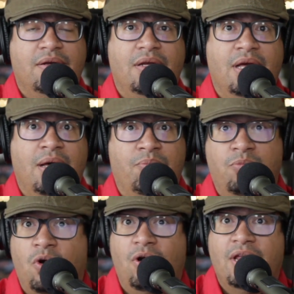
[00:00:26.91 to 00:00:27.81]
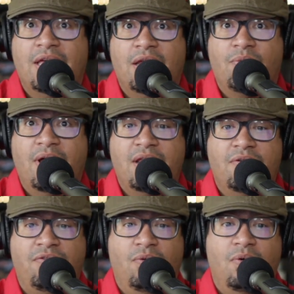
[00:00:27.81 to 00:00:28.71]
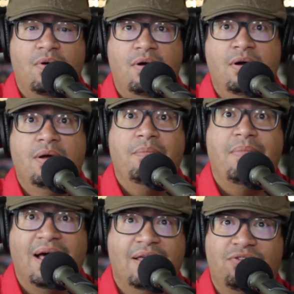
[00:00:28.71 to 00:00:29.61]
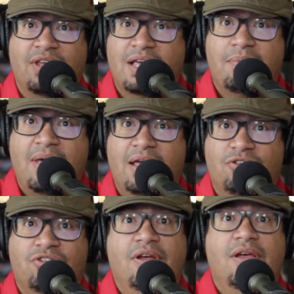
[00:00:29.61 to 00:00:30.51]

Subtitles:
I'm currently getting ready for my second match.